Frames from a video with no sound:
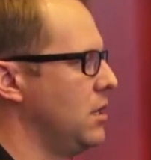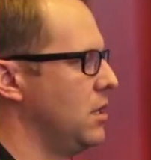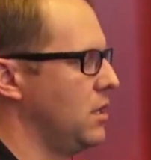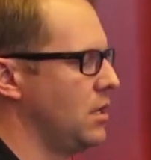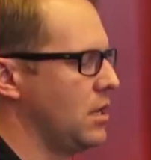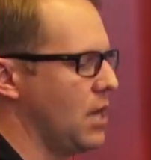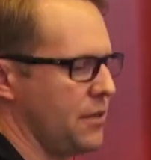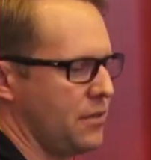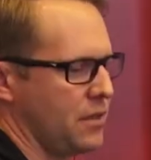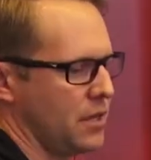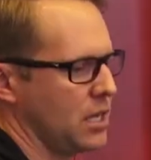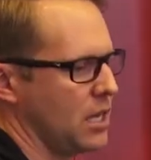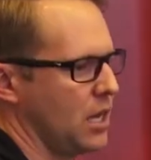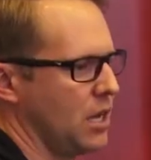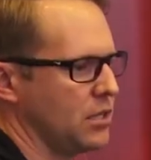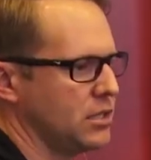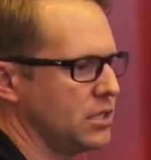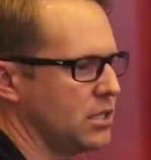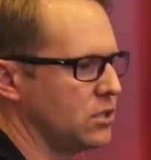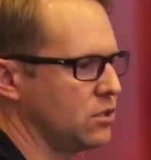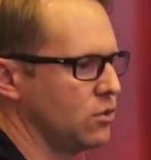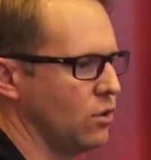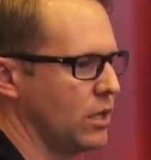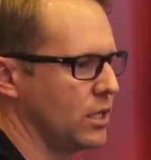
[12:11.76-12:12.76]
Nothing
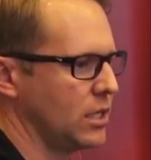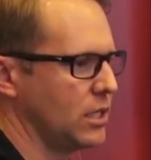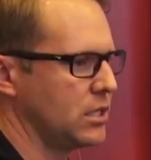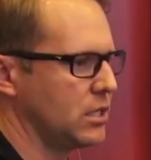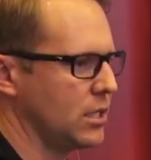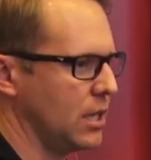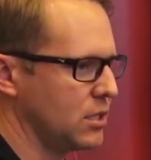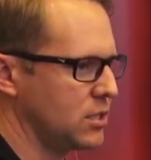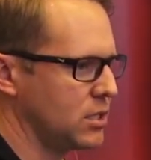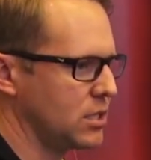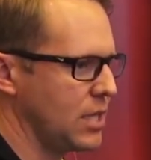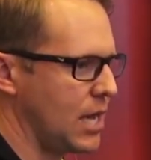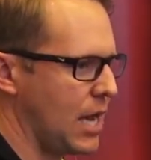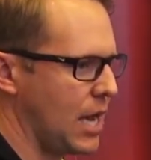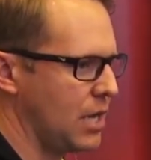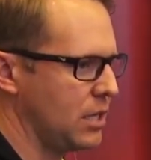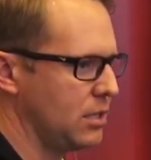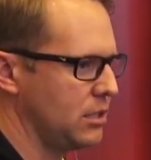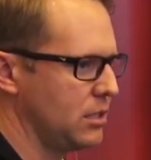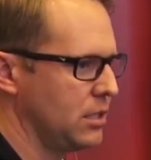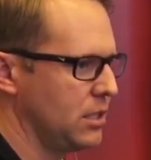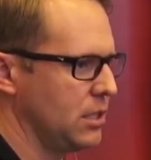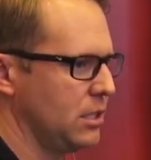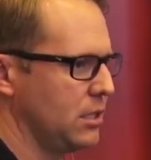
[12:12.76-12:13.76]
else is going to touch that.
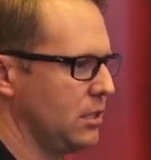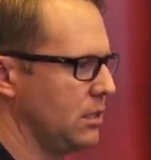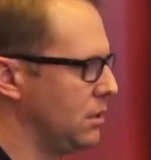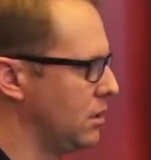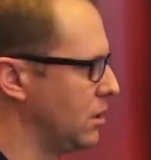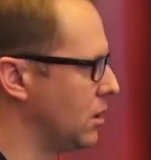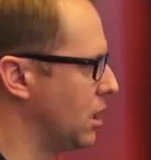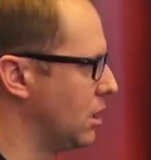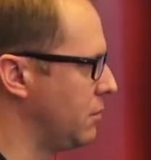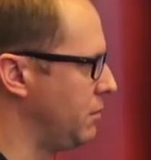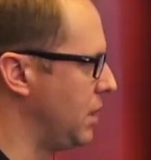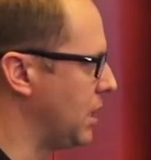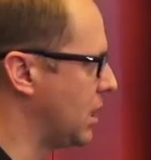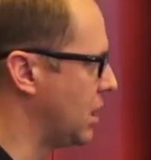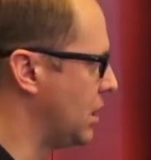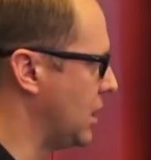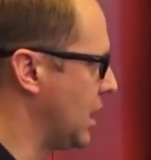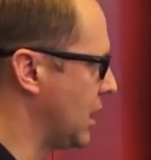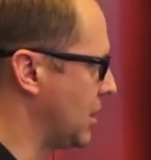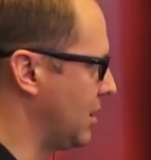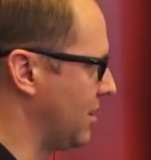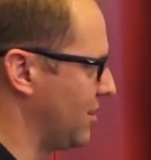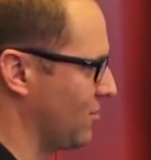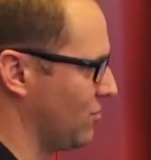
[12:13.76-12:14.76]
You're going to be
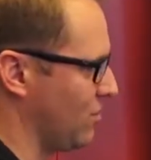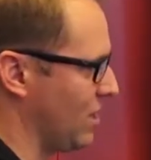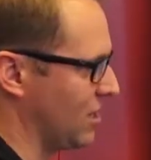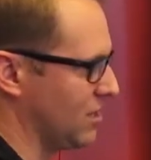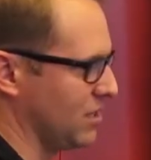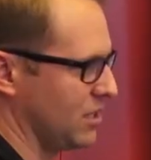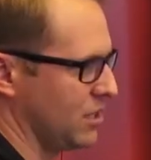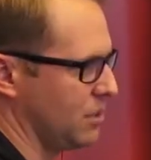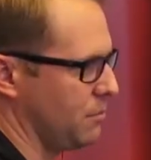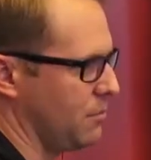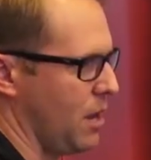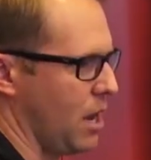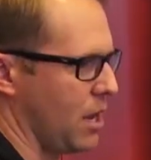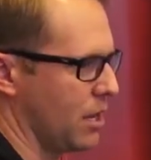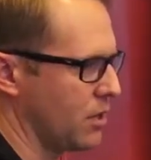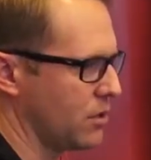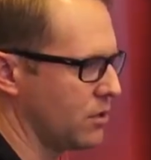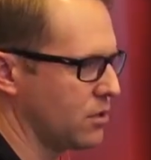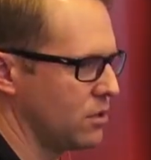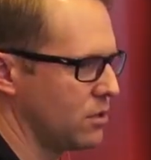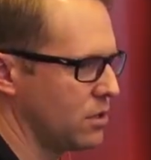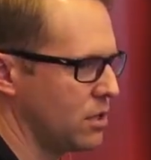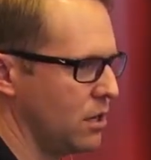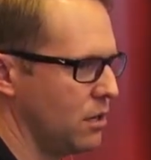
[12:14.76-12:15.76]
connecting directly to
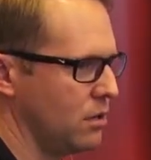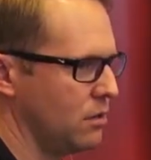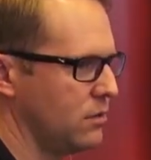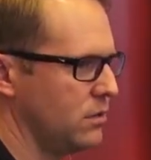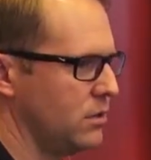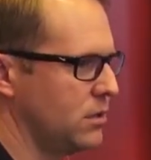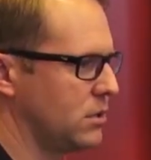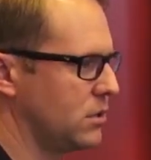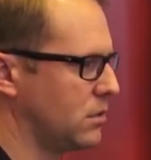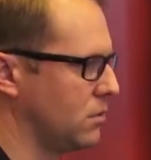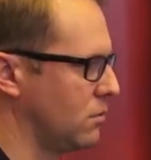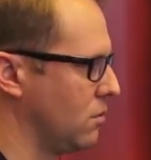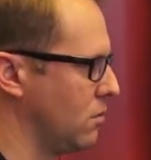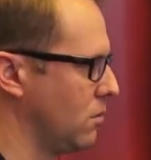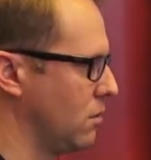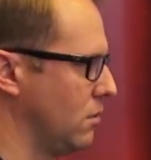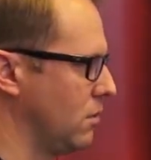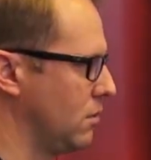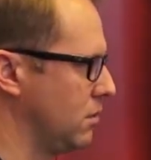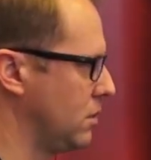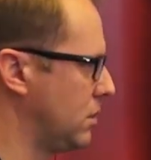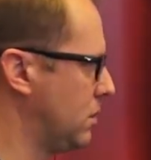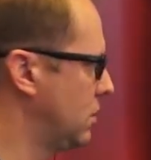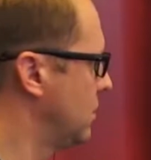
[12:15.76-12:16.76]
monitor nodes
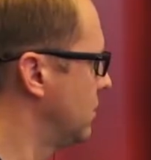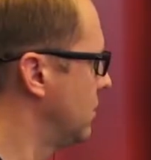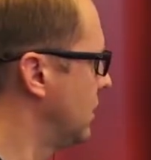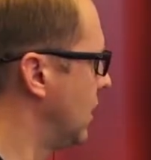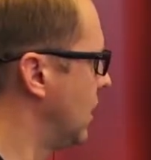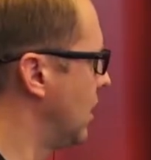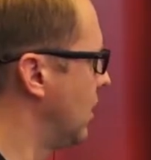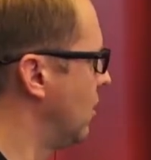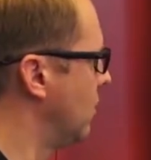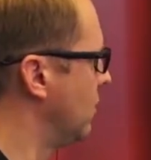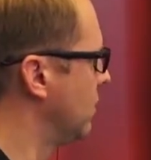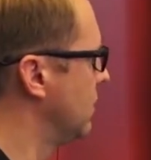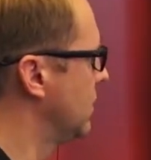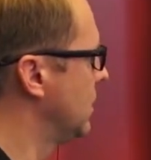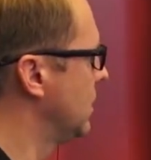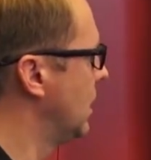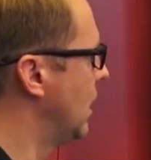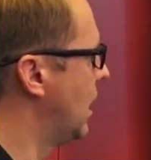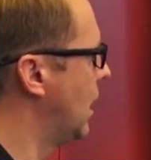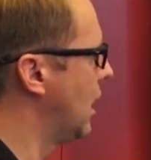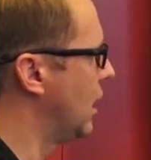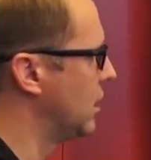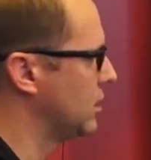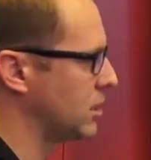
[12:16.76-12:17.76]
or
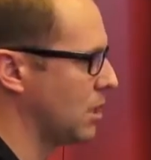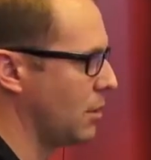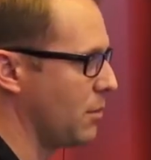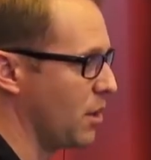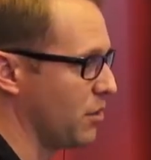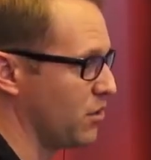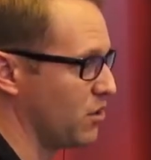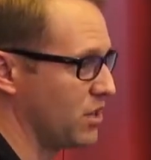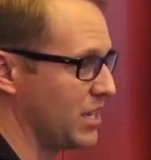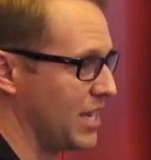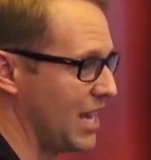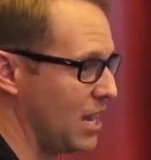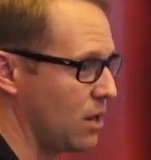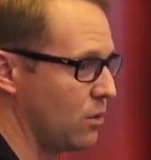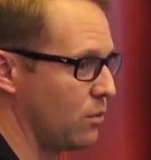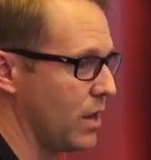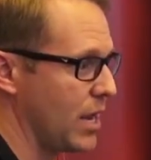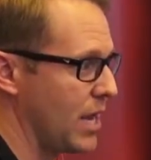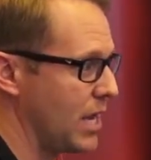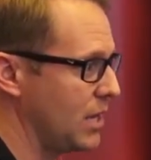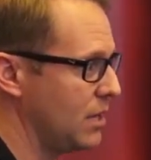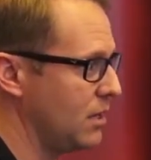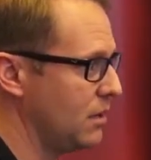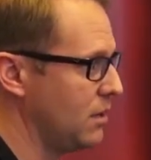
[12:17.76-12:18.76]
some other
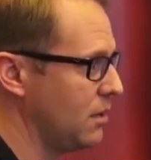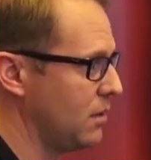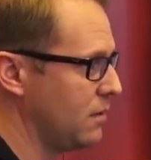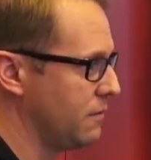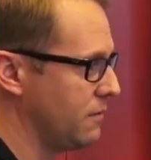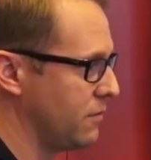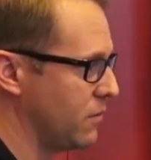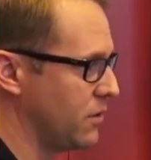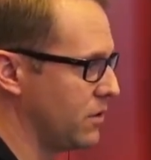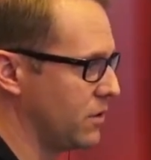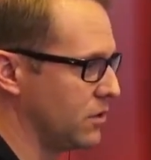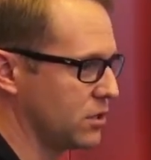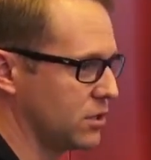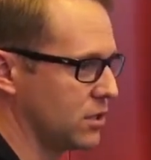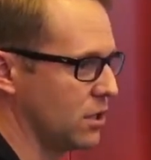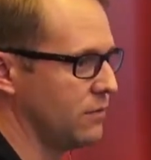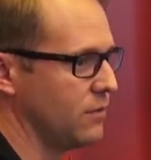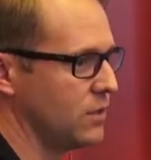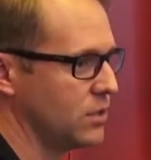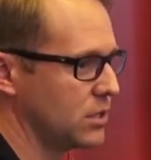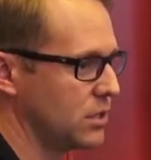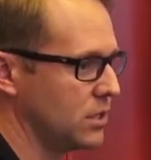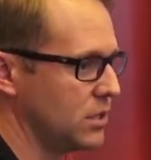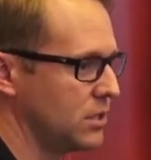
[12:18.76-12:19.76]
gateway for the
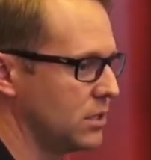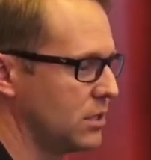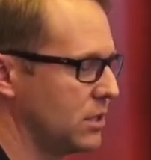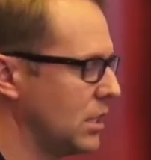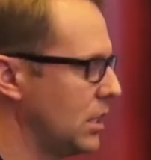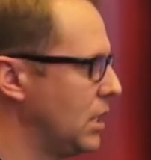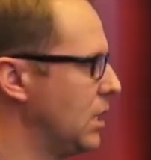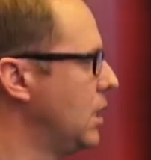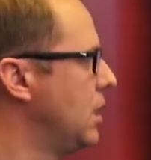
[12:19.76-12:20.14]
services.